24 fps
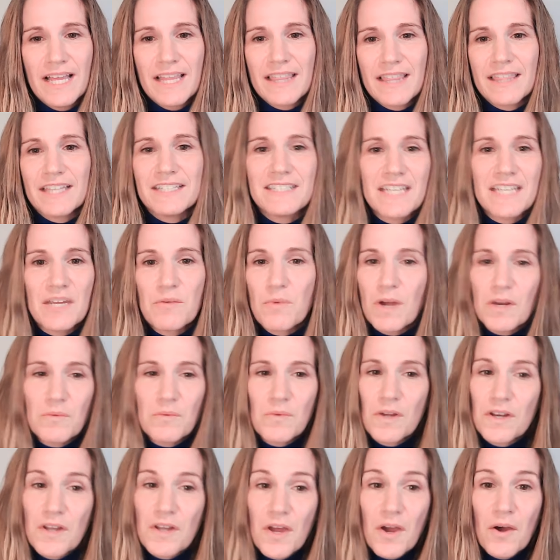The D one
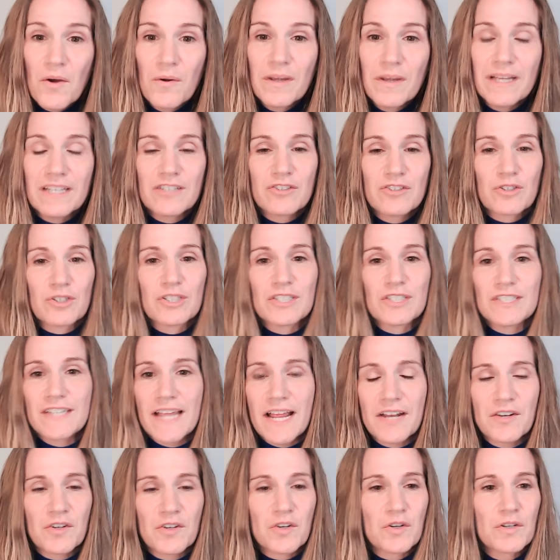ten is your
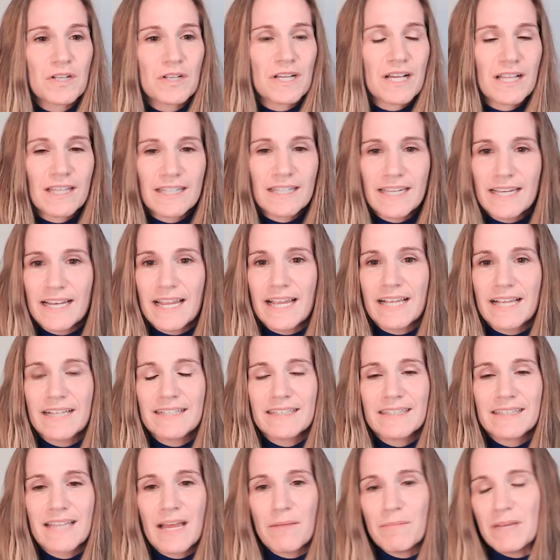standard cleaning.
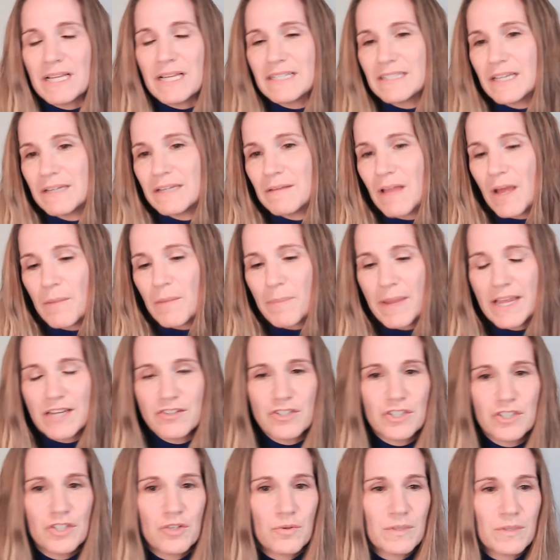That means a, a
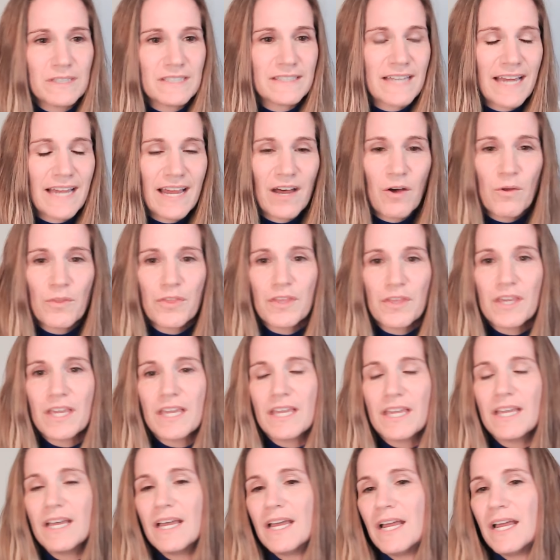patient who is
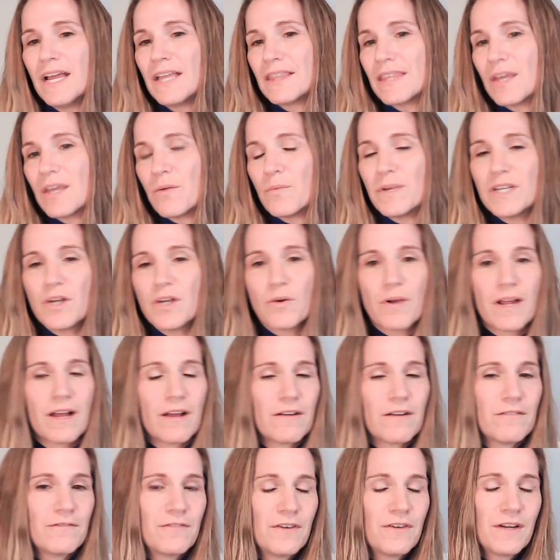healthy, that we don't
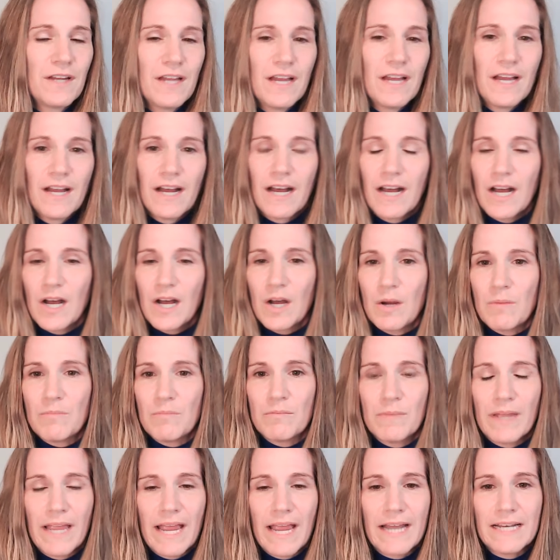have
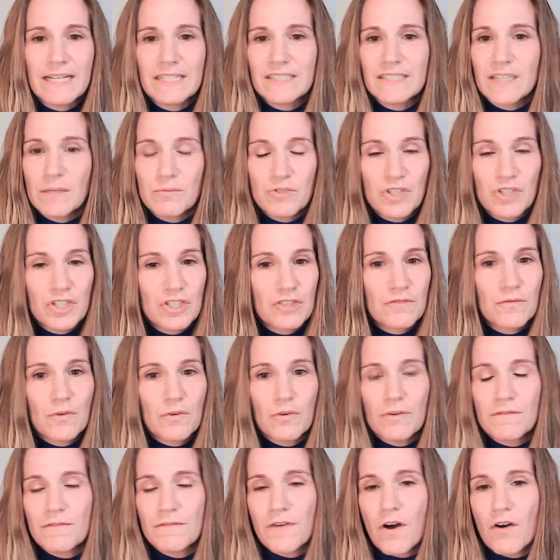um, any
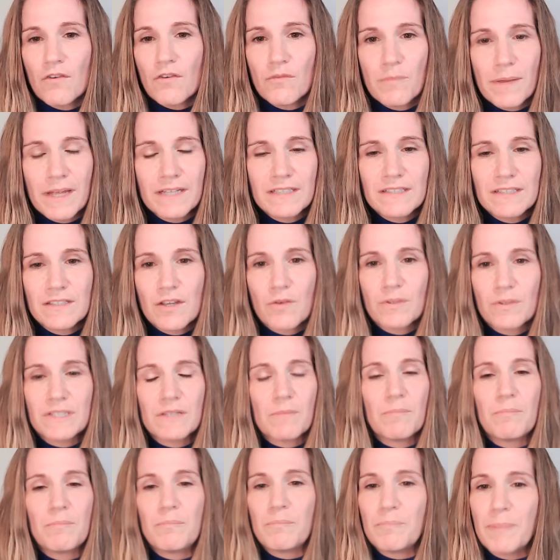subgingival involvement. So it's
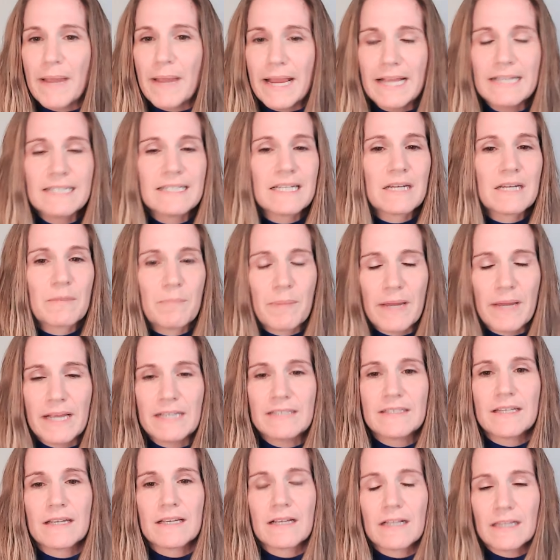a basic,
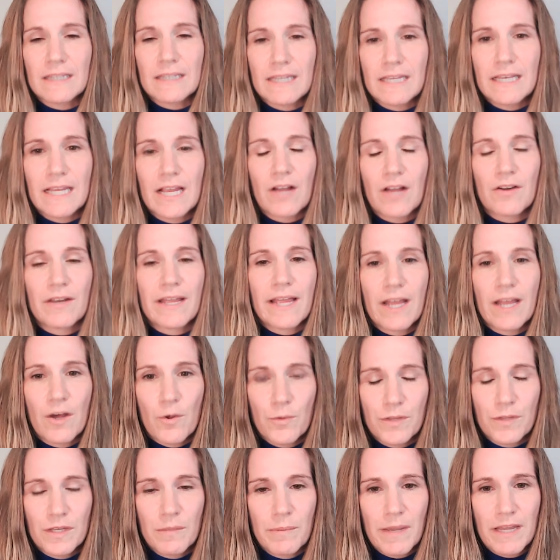basic cleaning on a
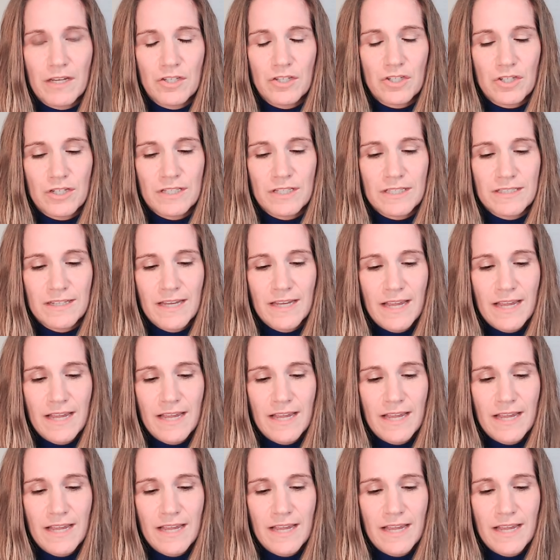healthy patient.